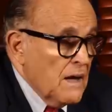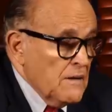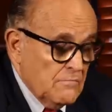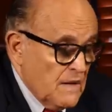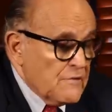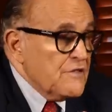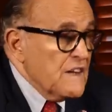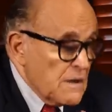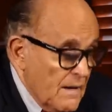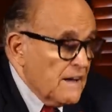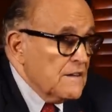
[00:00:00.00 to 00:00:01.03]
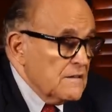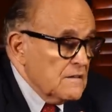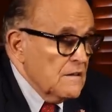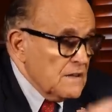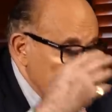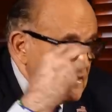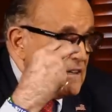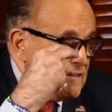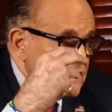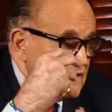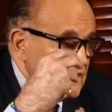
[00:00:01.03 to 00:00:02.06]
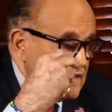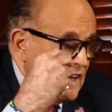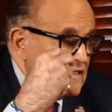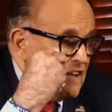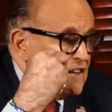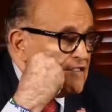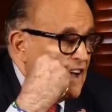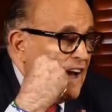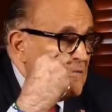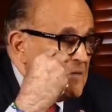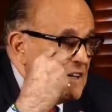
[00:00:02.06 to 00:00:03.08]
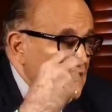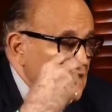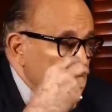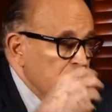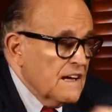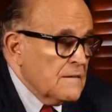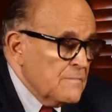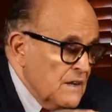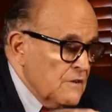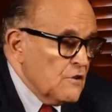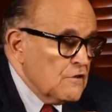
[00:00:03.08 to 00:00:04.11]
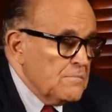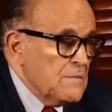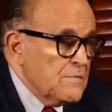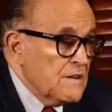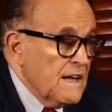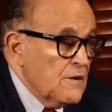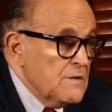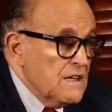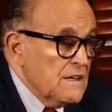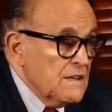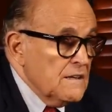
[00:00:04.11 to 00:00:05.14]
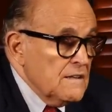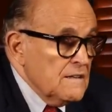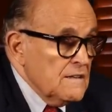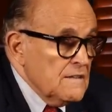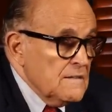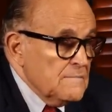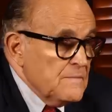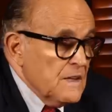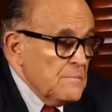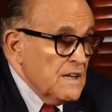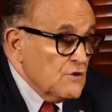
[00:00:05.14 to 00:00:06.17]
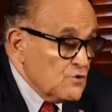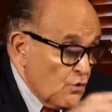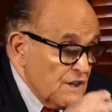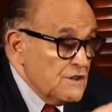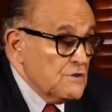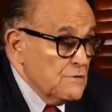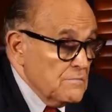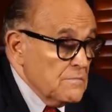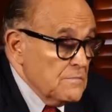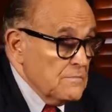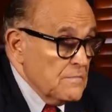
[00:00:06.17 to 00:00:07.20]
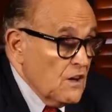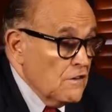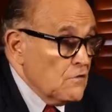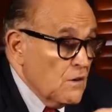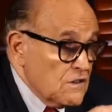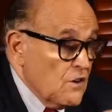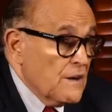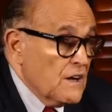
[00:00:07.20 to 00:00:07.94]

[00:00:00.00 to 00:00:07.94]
might never think about it. it it's, it's it's inside, but it never comes out. Those people are now being are being drawn into it because of what's